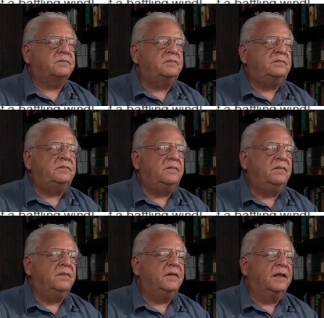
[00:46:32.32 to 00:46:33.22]

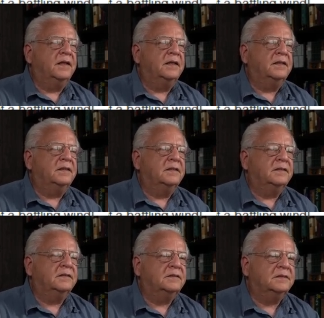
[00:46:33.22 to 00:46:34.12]

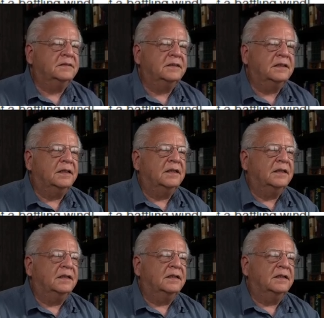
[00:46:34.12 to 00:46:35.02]

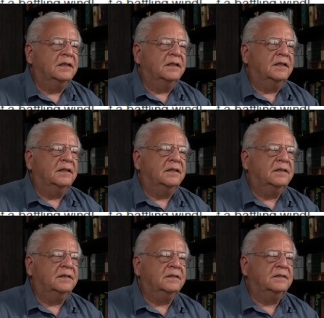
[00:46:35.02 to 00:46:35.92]

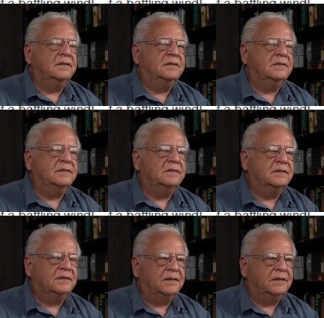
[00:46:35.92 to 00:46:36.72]
(no one is talking)